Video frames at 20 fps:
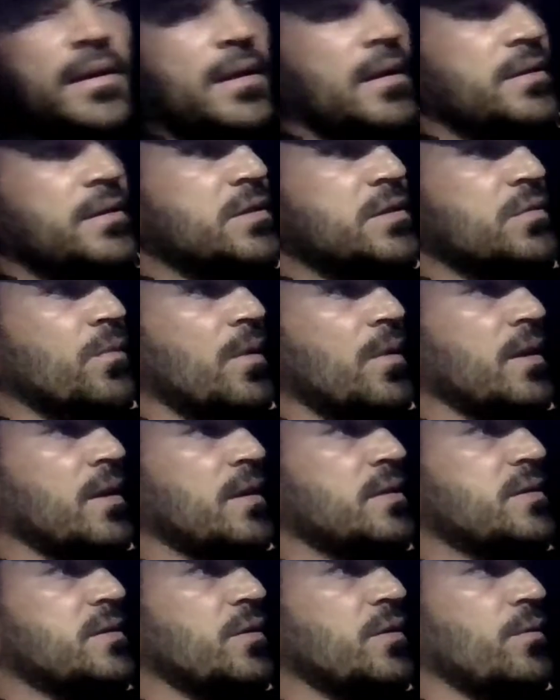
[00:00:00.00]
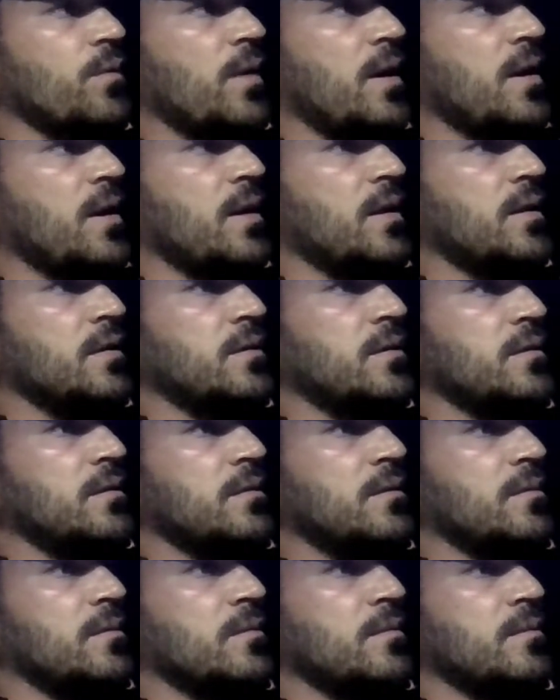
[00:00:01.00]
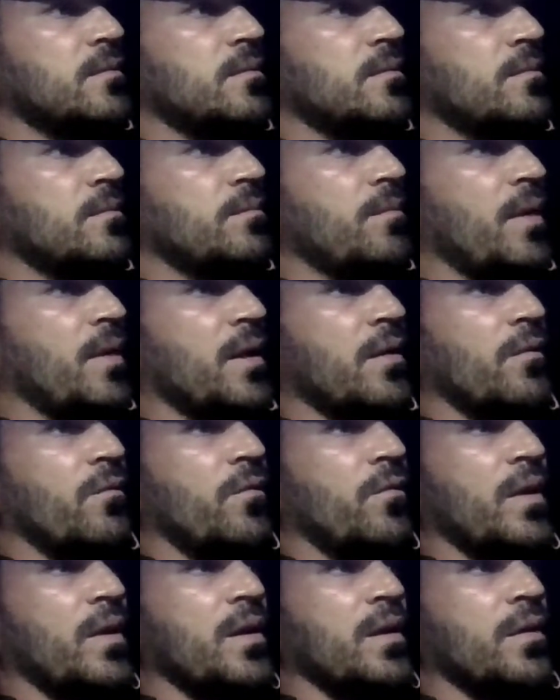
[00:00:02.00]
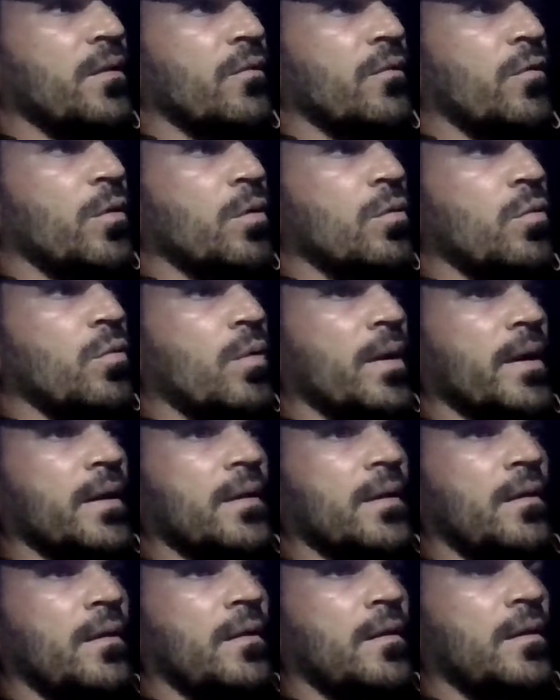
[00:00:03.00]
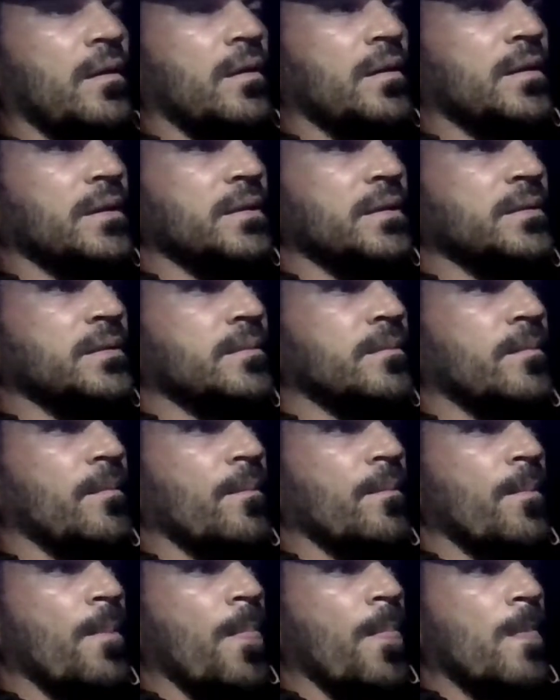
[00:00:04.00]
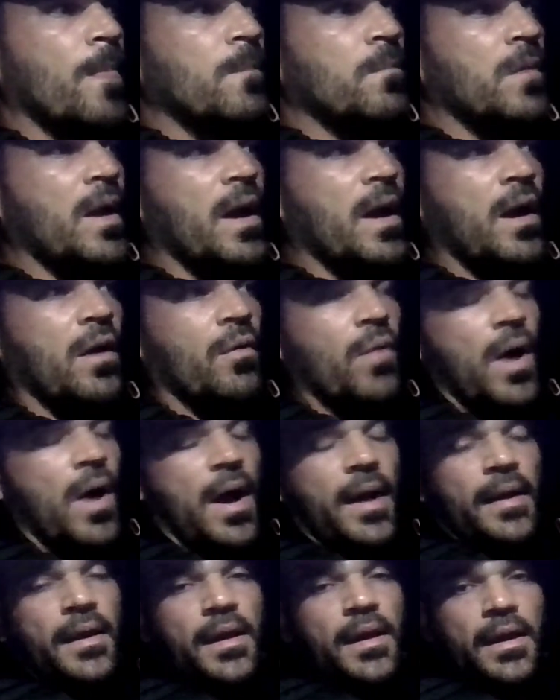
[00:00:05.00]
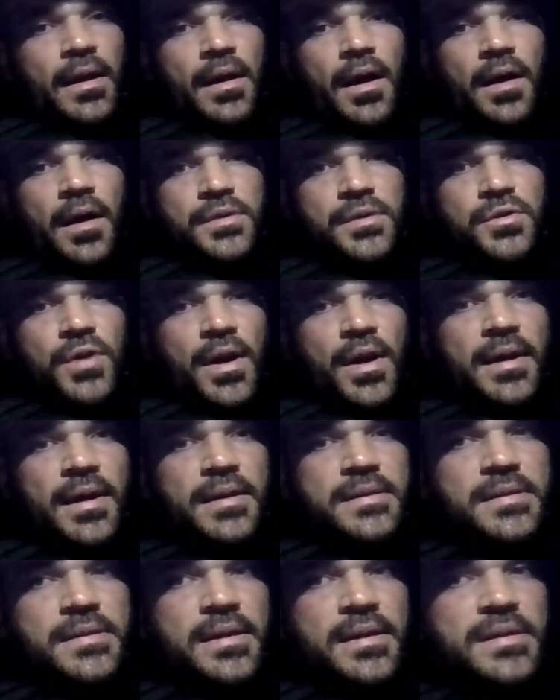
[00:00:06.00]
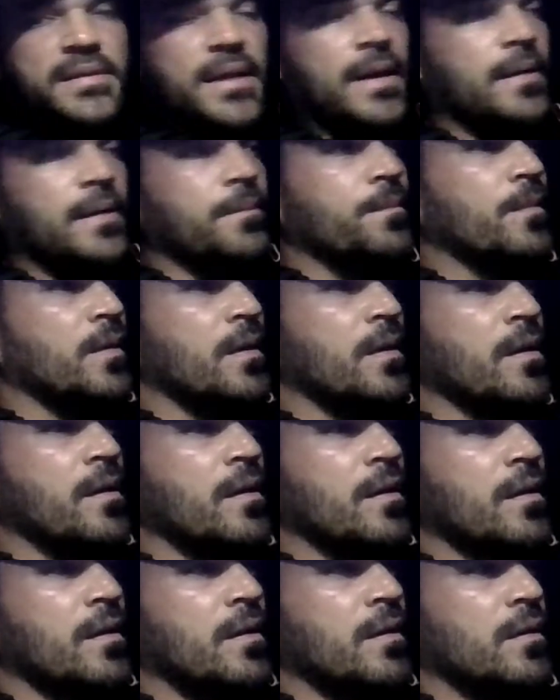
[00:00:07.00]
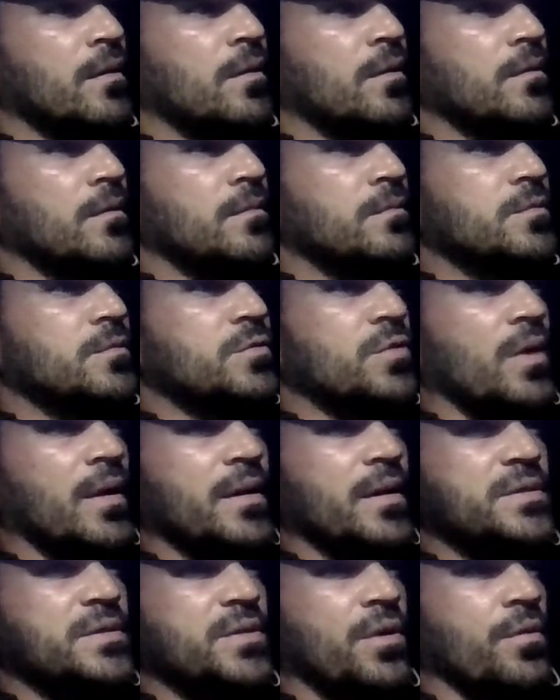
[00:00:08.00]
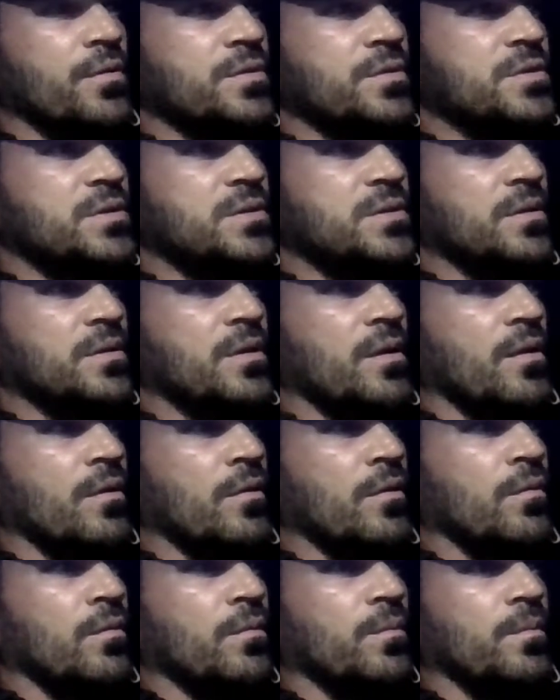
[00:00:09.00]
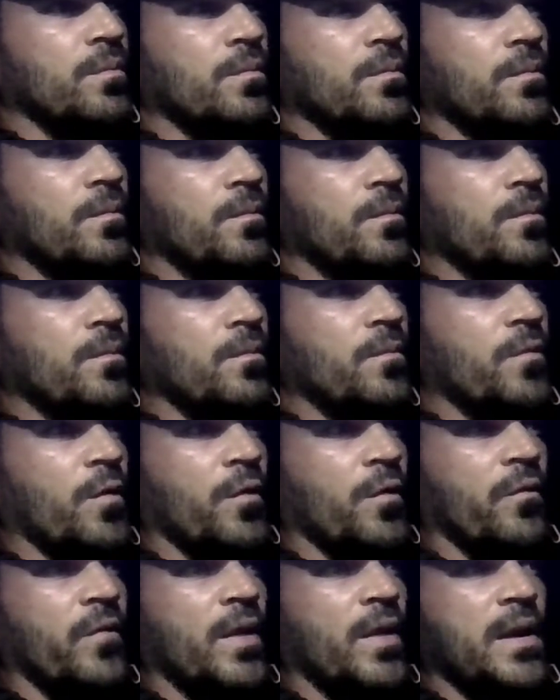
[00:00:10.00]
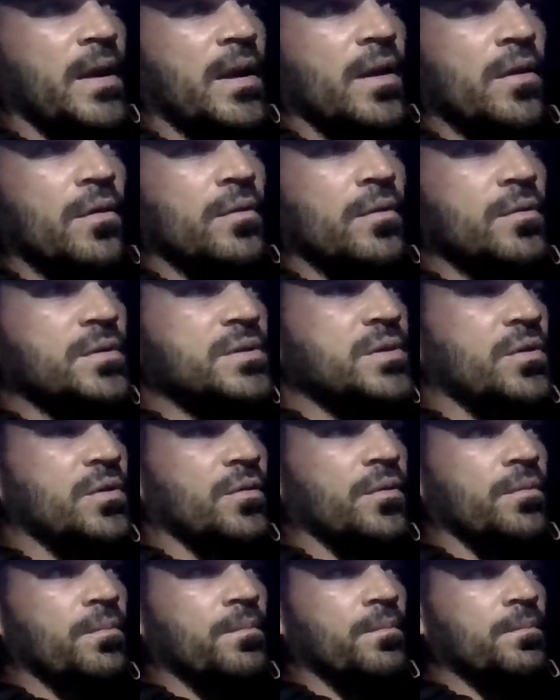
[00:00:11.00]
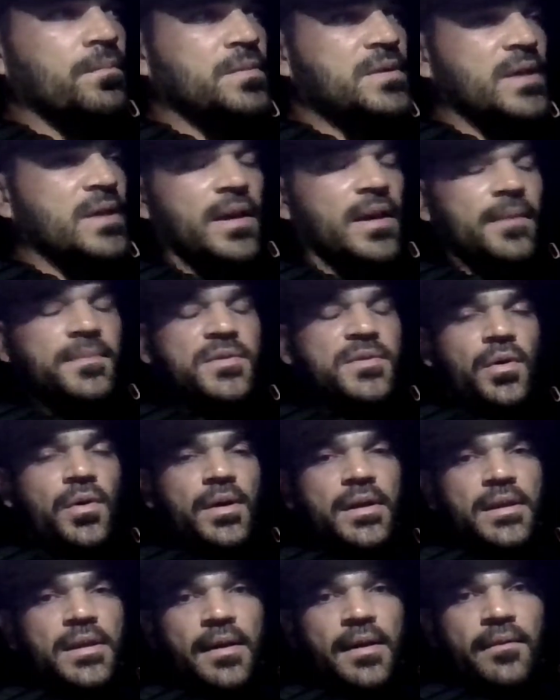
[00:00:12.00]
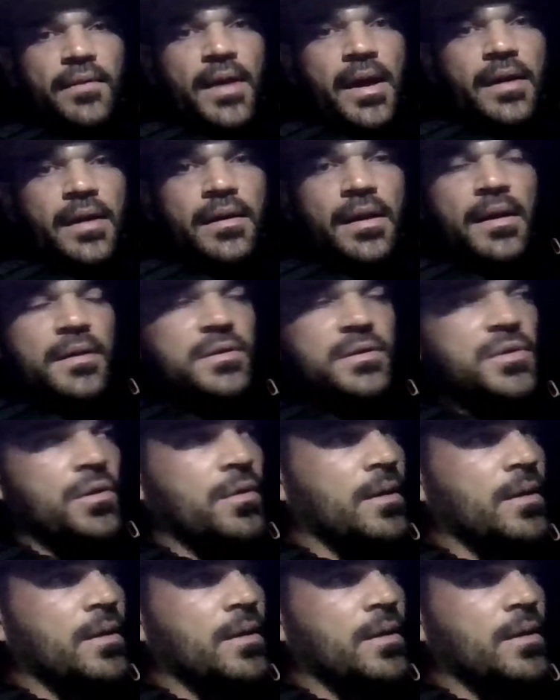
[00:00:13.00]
I just wanted to make a video real quick on how I get contracts, because I try to search, for videos or tips or anything of that nature,